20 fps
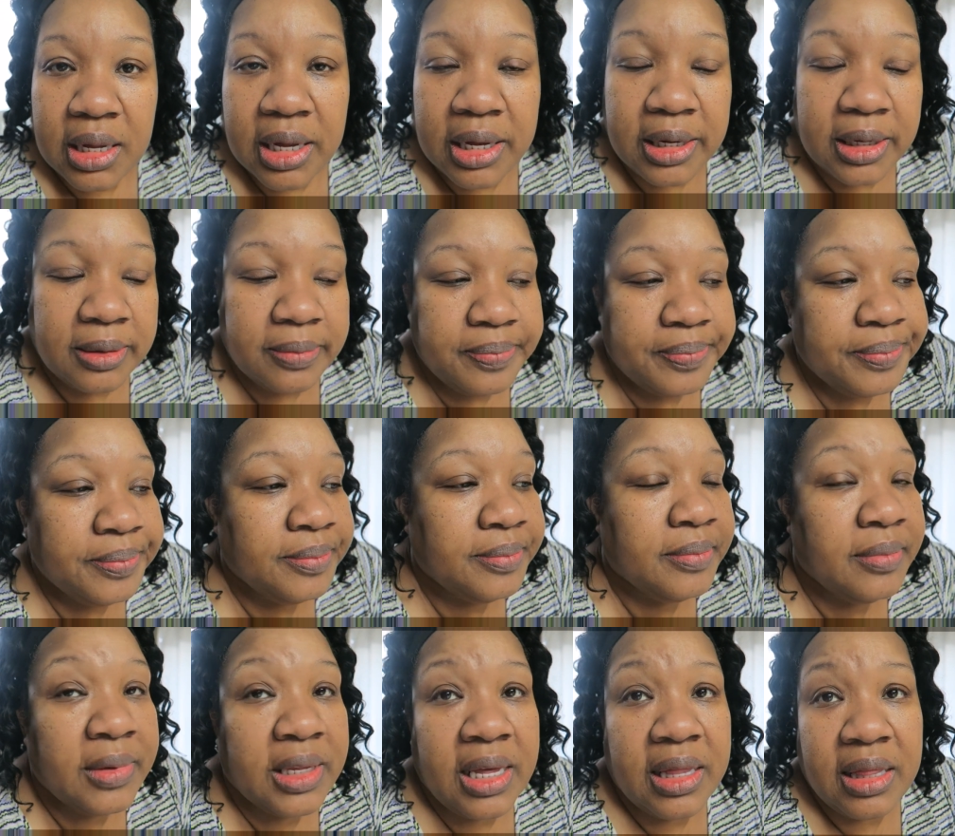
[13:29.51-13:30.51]
um,
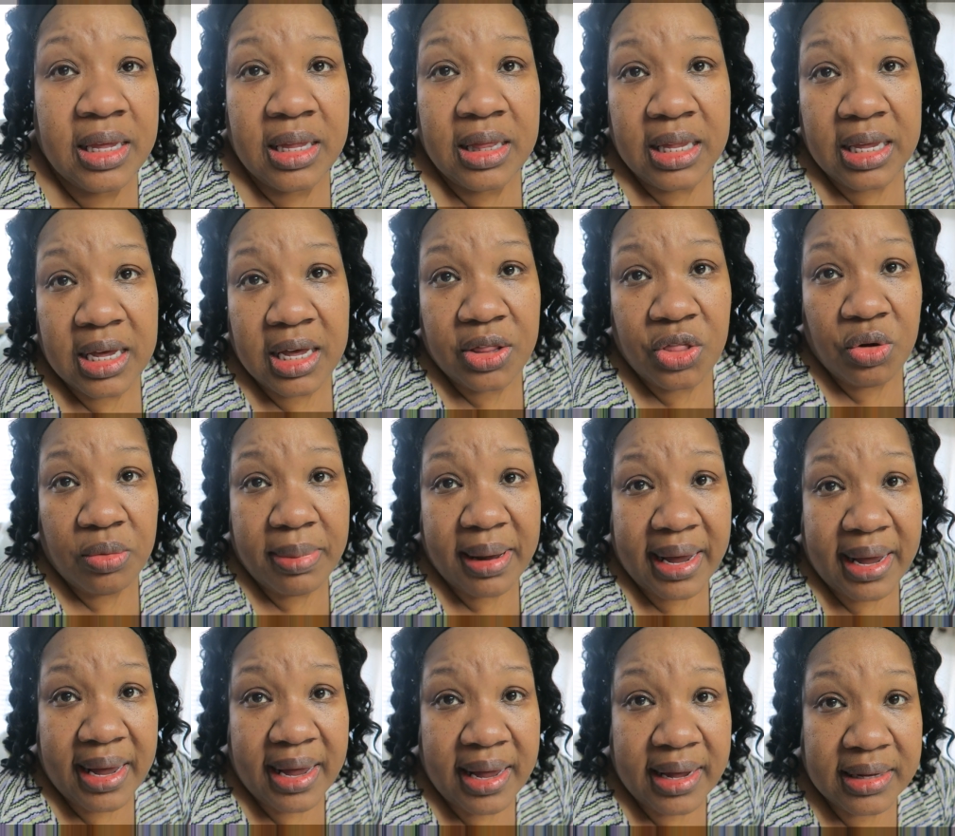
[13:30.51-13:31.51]
and then the other
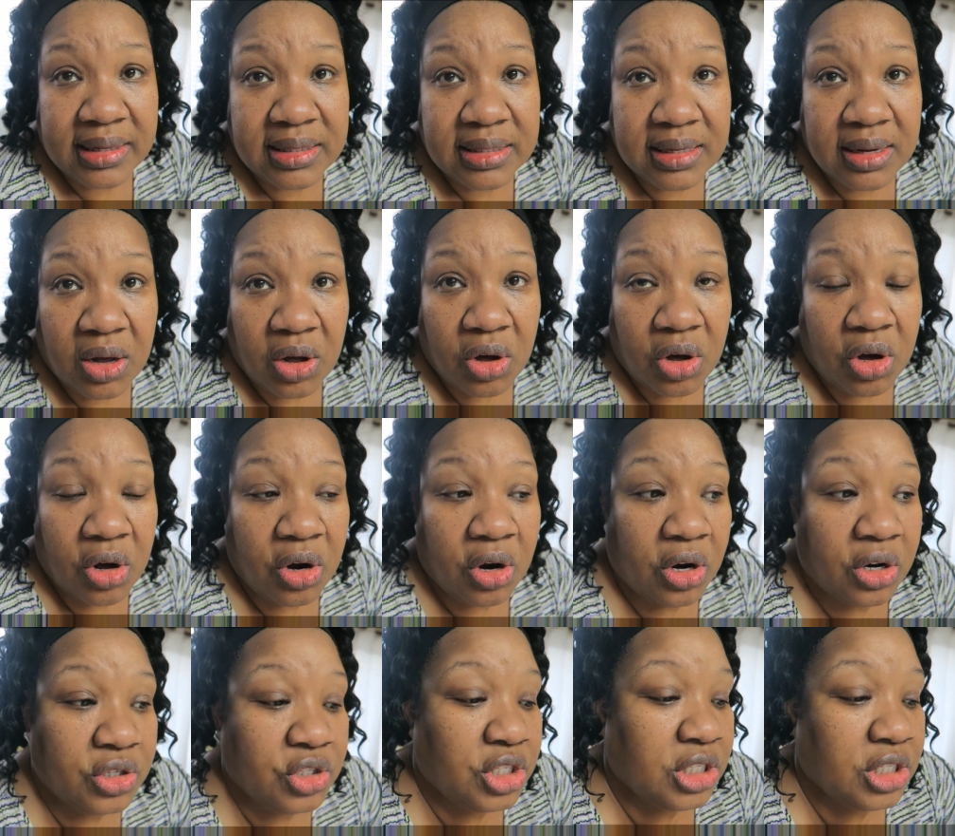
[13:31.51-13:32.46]
bags are